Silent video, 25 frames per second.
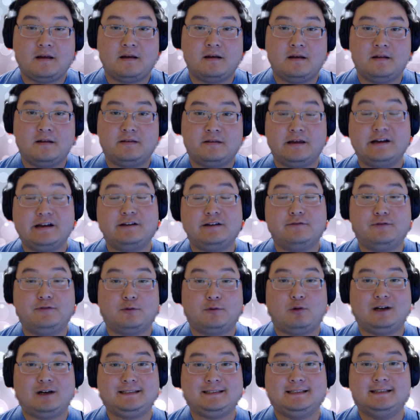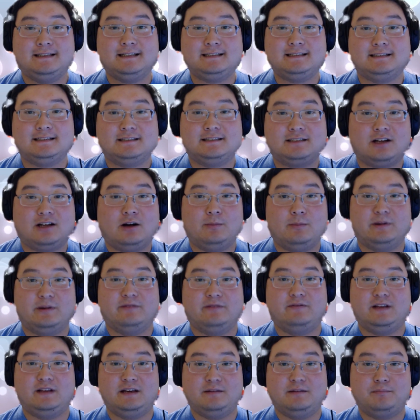Thank you for watching this installment
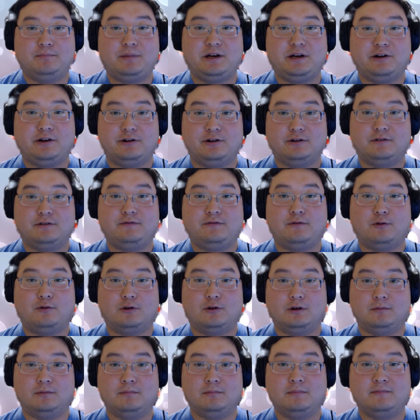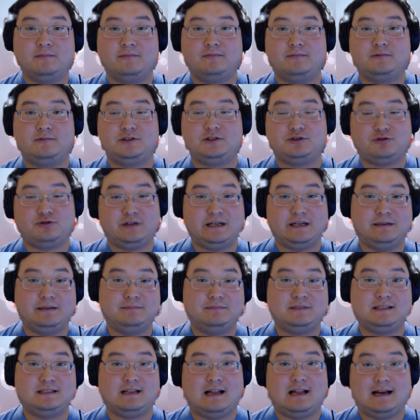of the Imperial Forum
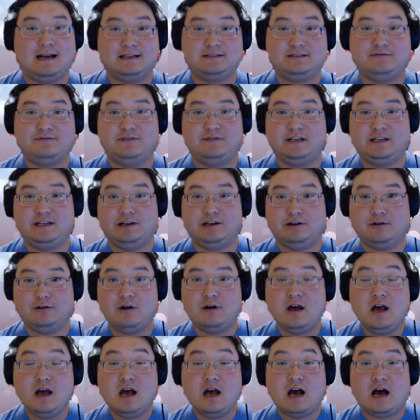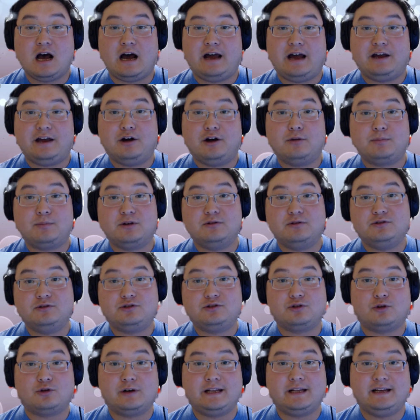stream/video. I hope you
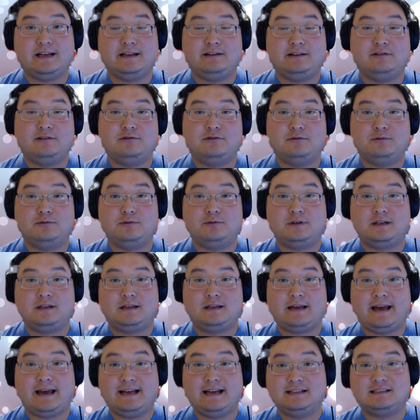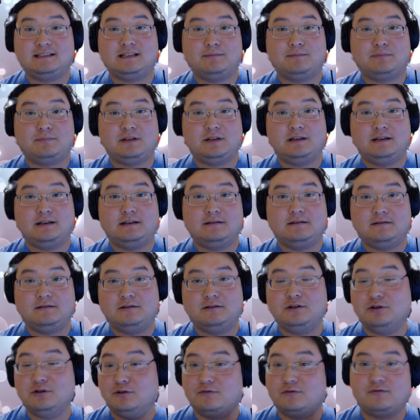enjoyed it and you gained something
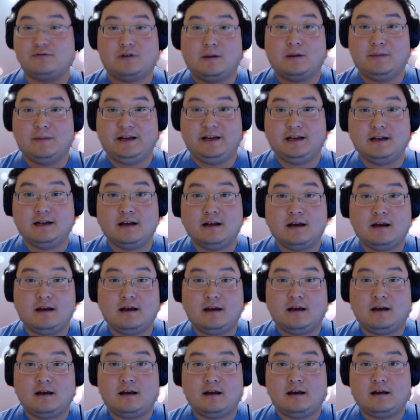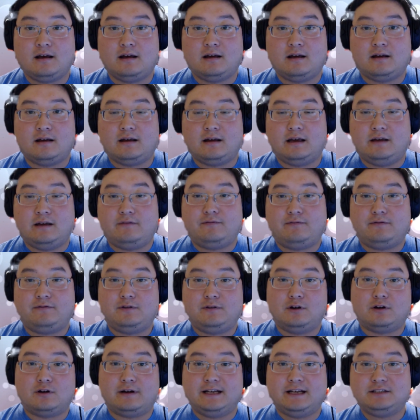new from it. If
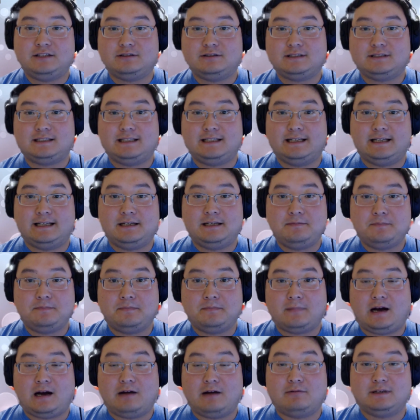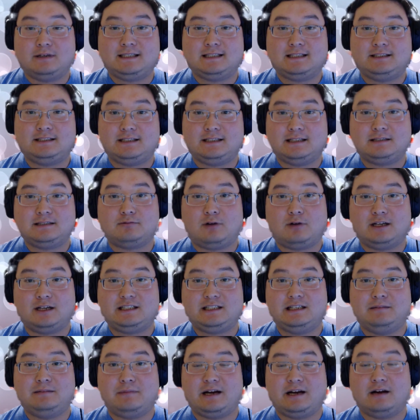you're interested, I would suggest
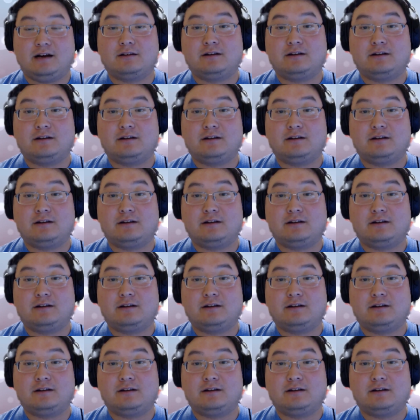watching my other